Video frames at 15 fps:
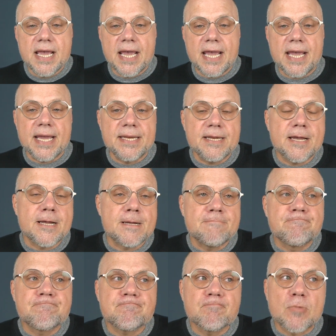And
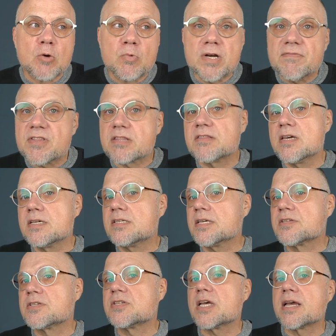one of the things
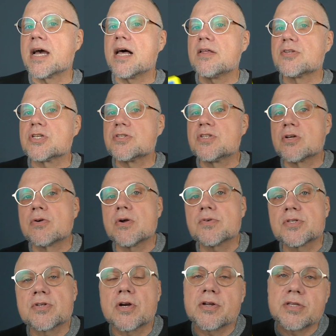as a psychologist DeGroat
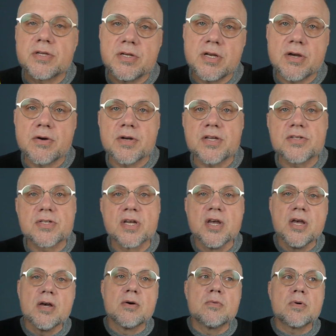started to notice
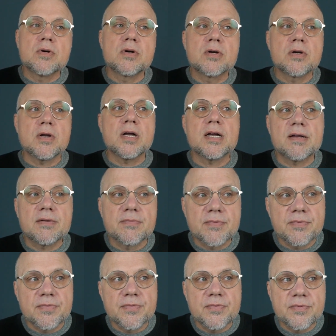were
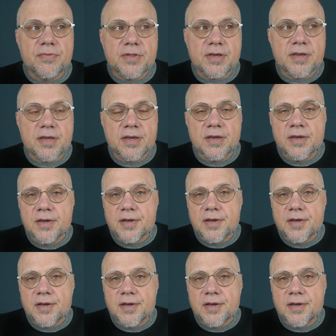the